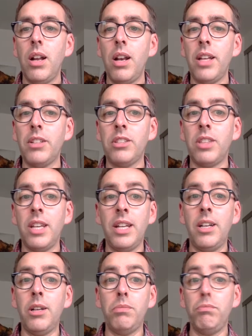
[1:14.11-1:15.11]
let's
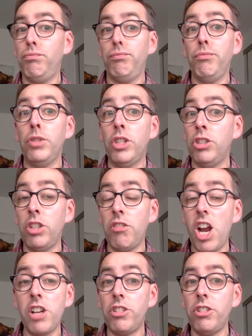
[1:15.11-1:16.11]
think,
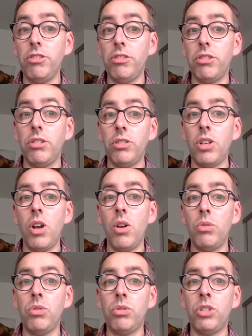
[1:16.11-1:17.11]
distractions,
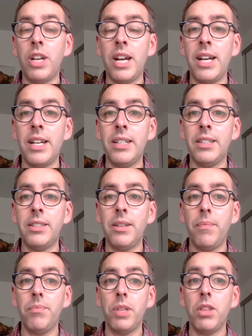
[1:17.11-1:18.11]
so such as
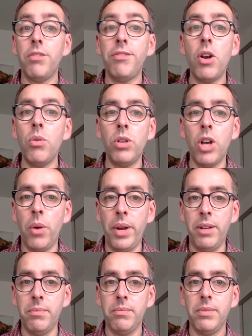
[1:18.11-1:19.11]
the phone
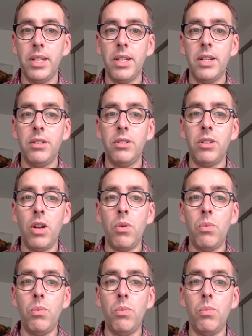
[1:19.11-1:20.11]
going.
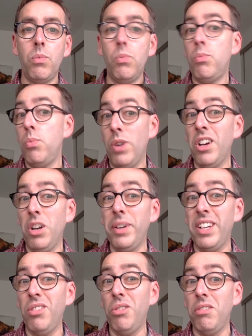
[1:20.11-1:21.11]
So we're going to
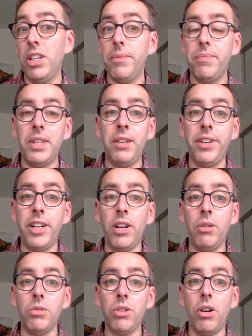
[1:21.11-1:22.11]
ignore it if it
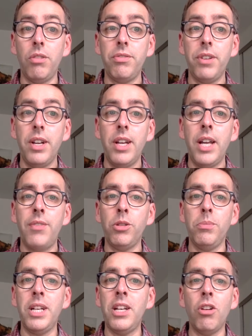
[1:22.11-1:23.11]
goes off. If
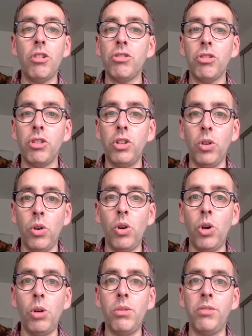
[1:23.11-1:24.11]
somebody knocks on the
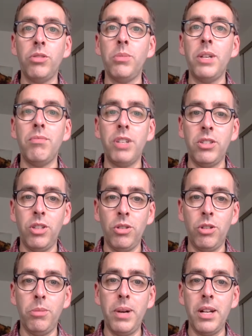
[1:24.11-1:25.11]
door or if somebody rings the
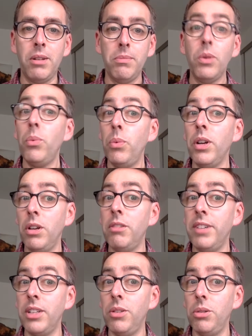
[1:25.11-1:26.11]
doorbell, we're going
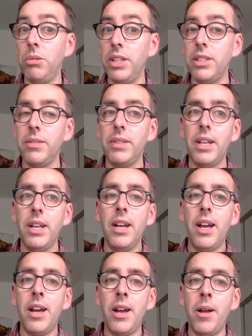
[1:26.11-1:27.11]
to ignore it.
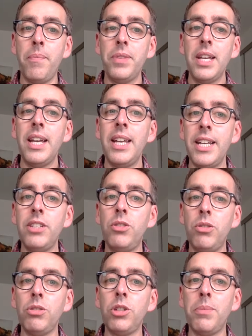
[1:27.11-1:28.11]
It is
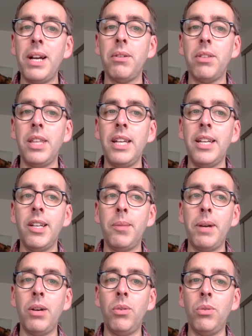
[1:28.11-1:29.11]
just about thinking
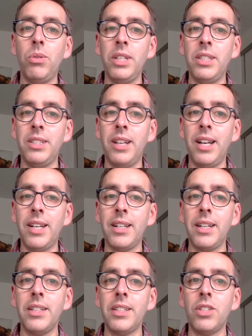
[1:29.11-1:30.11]
about all these
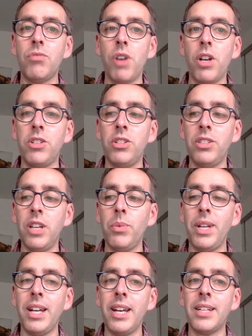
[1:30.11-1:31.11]
little distractions that
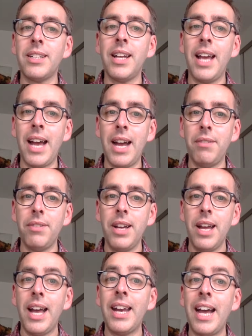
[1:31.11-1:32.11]
we can actually have
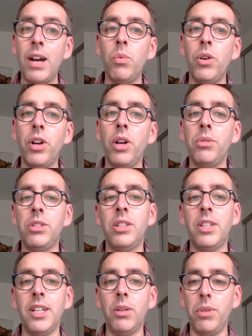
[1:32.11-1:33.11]
and how we're going to
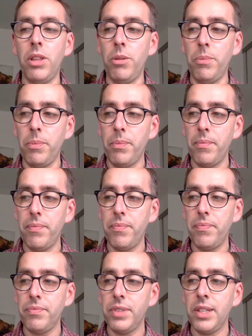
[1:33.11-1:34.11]
deal with them.
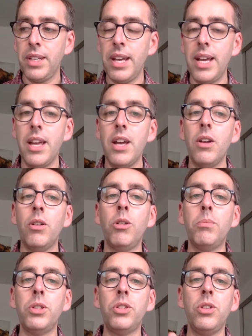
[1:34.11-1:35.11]
Okay,
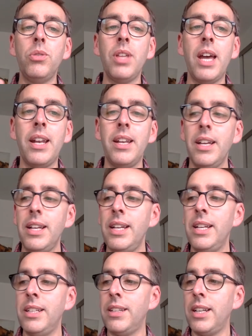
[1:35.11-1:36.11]
number 2 then
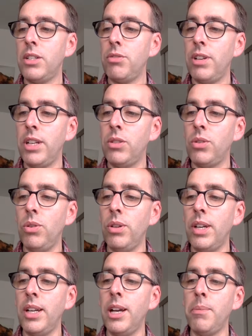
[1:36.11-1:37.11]
is literally
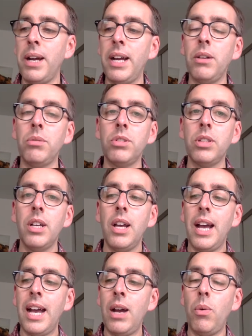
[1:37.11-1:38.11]
talking about
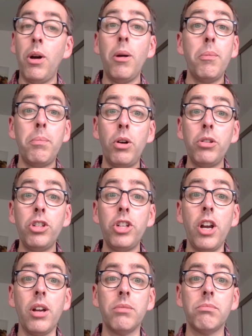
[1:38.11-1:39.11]
our
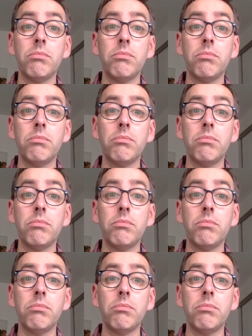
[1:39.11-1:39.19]
posture.